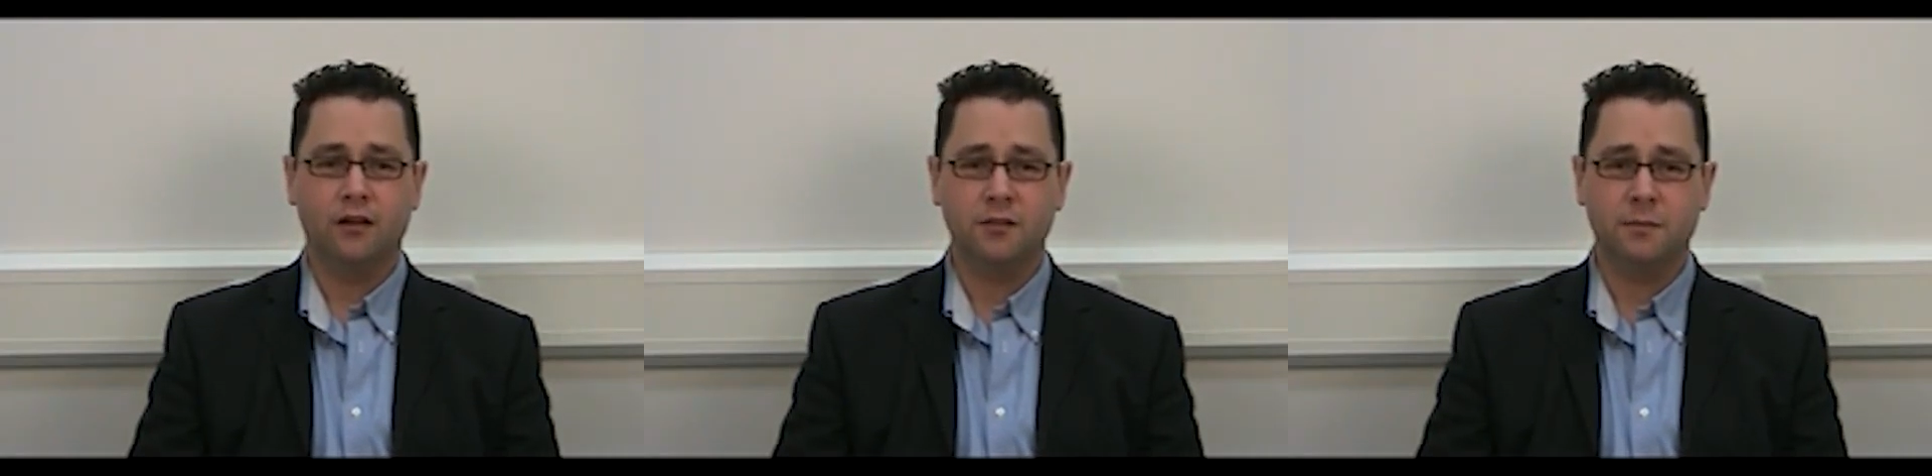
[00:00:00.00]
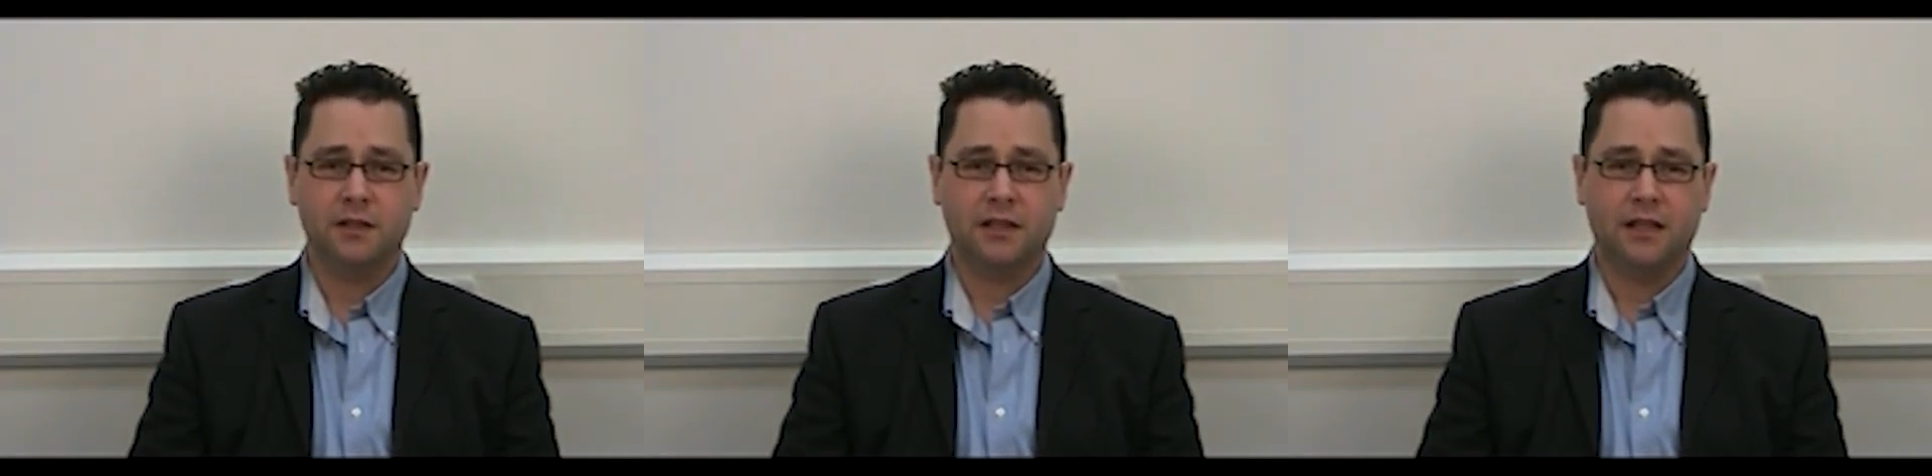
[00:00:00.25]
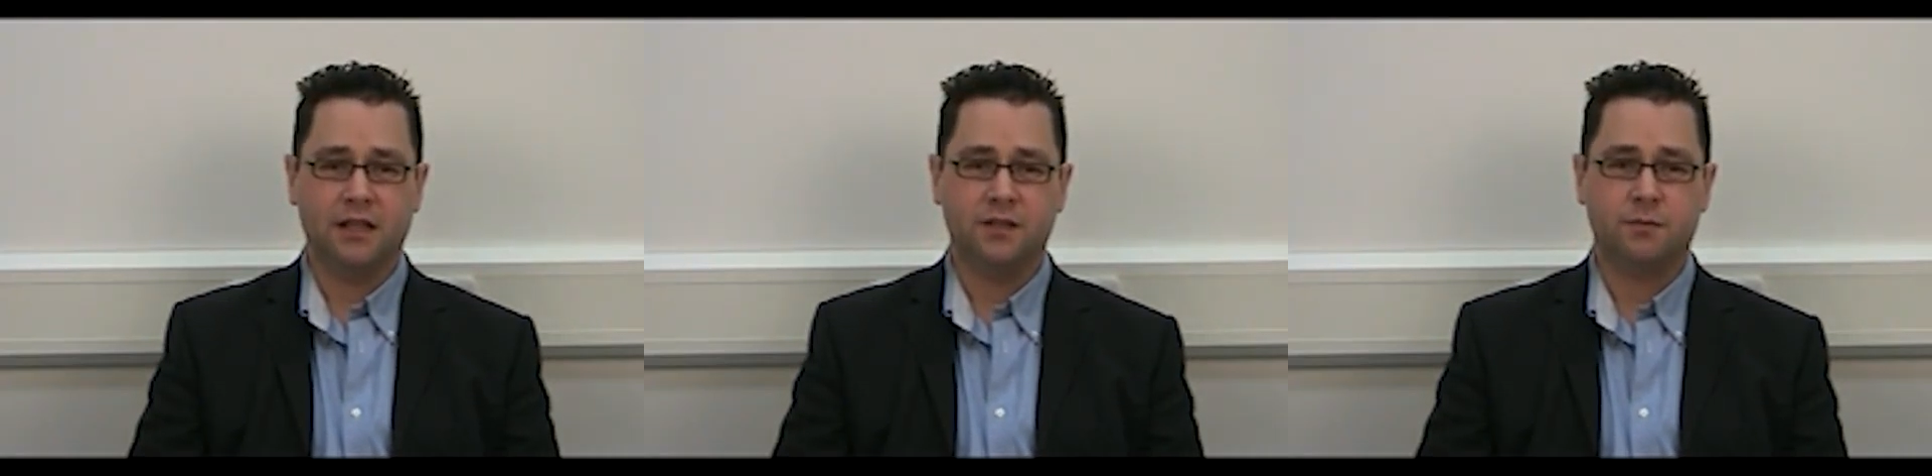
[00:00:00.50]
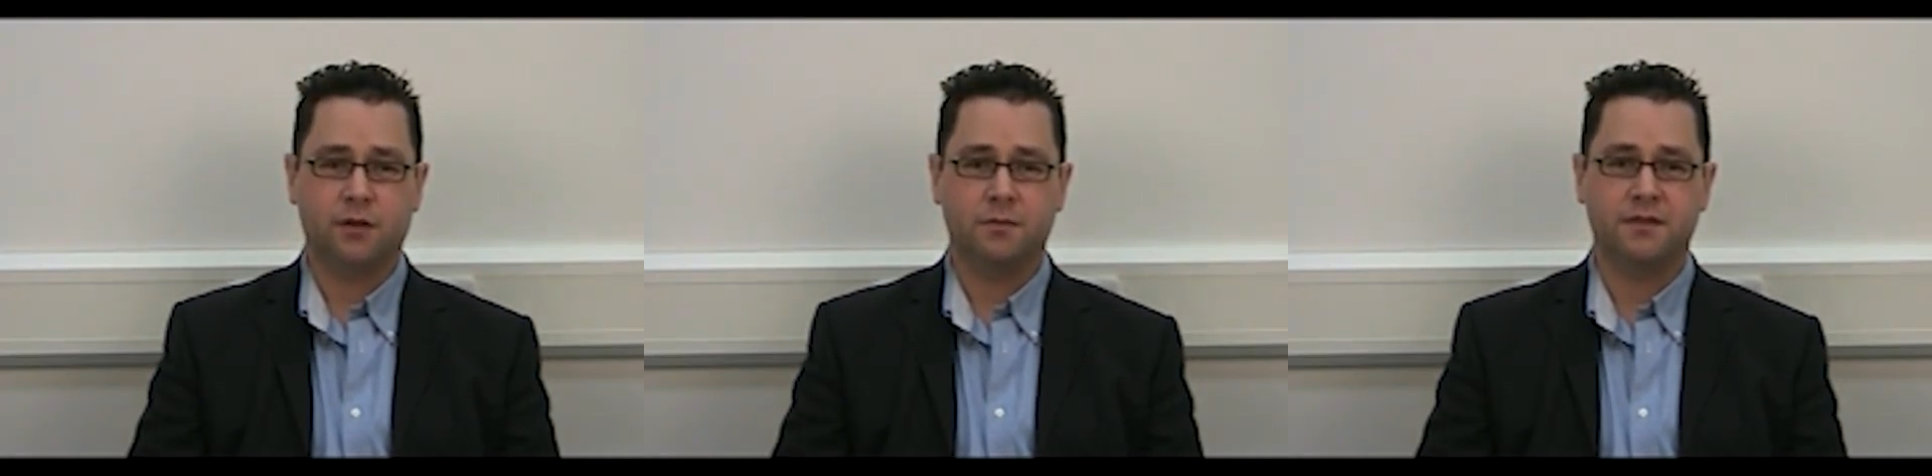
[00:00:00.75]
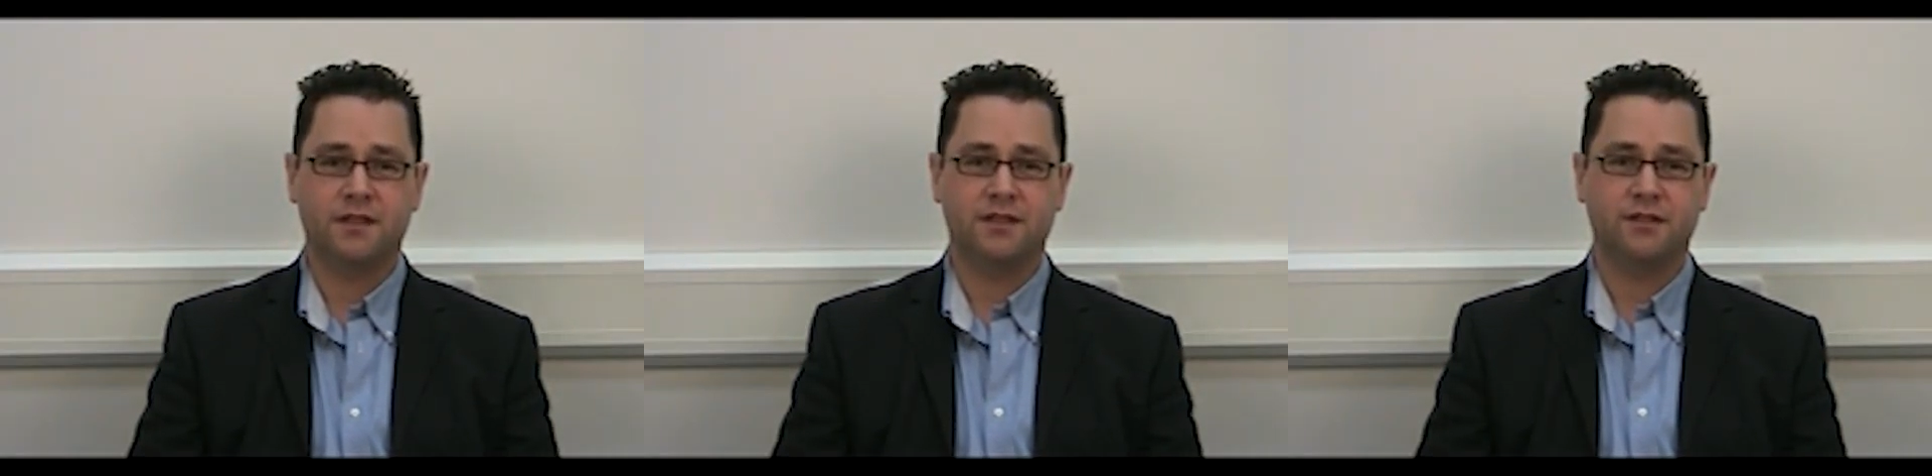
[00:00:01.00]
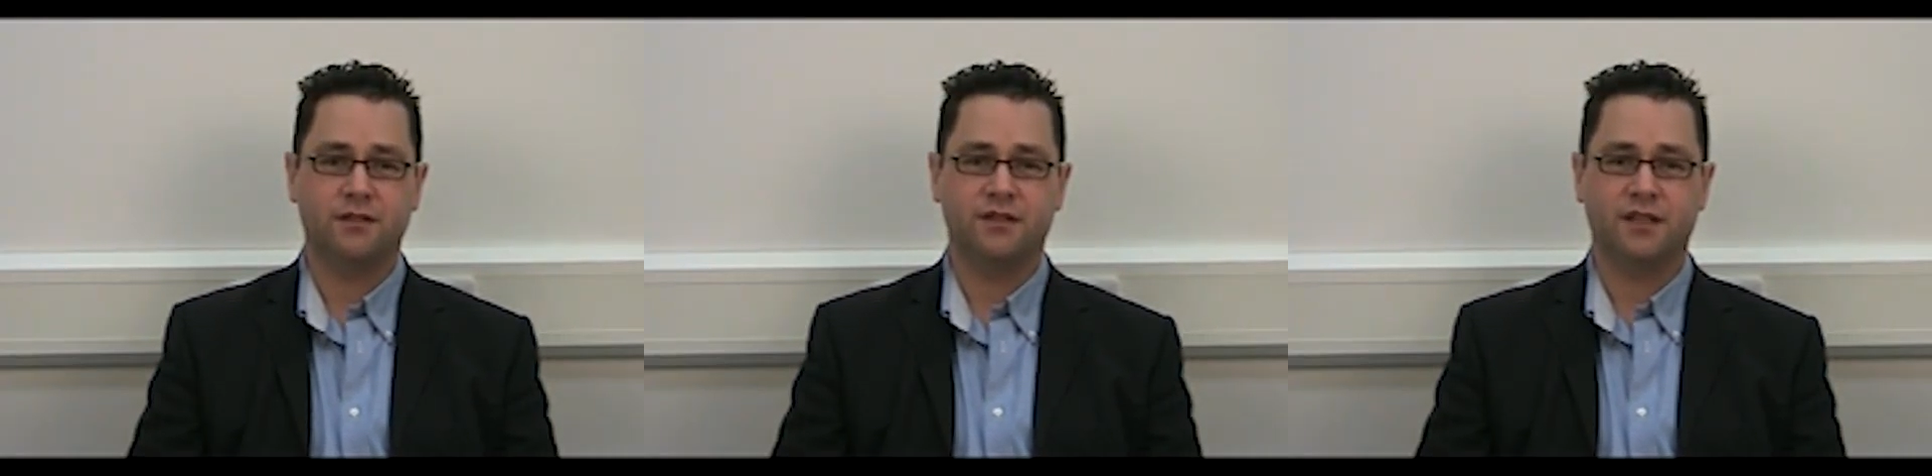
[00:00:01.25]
Ultimately, its purpose is to